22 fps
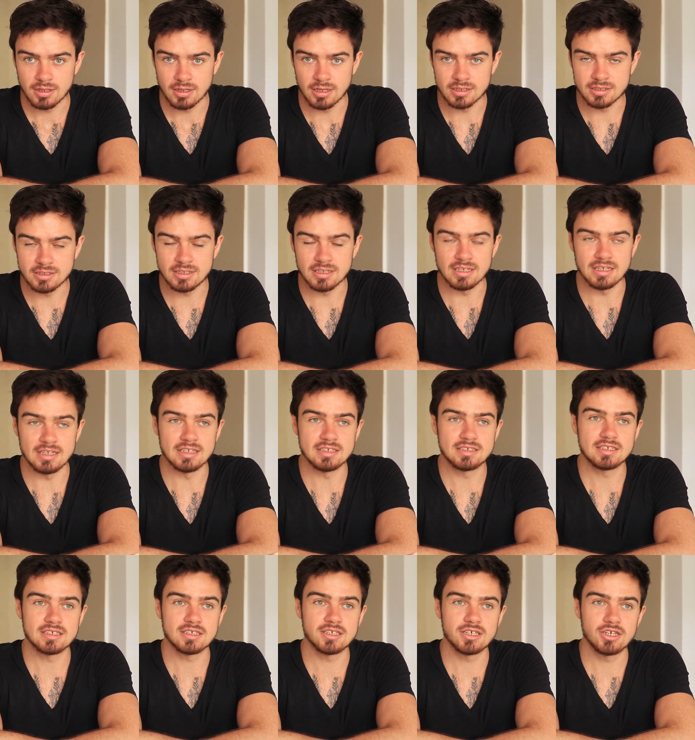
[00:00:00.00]
It's the
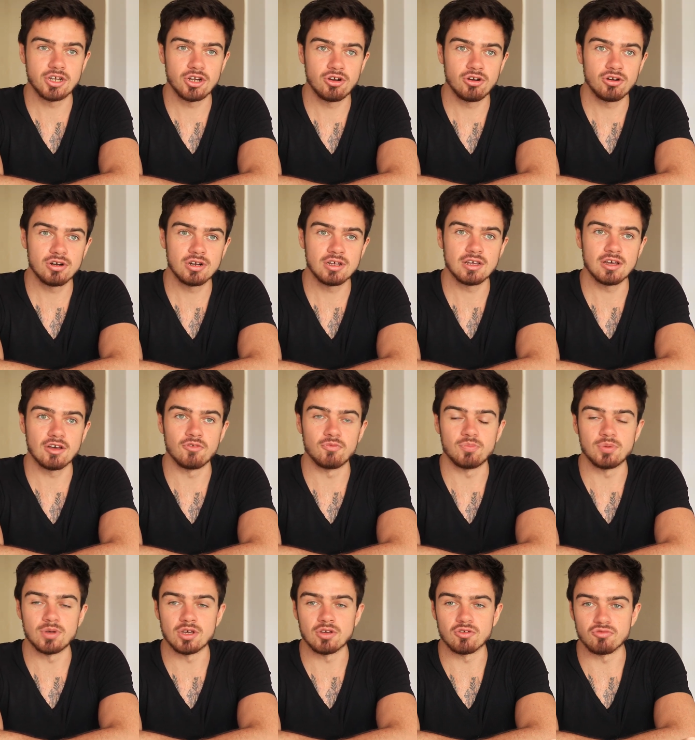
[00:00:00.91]
insecurity
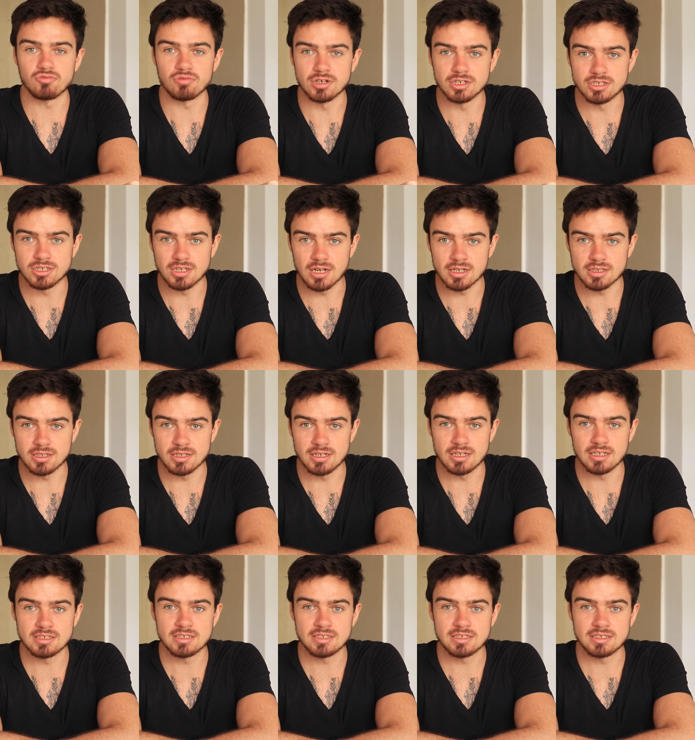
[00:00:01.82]
of being rejected.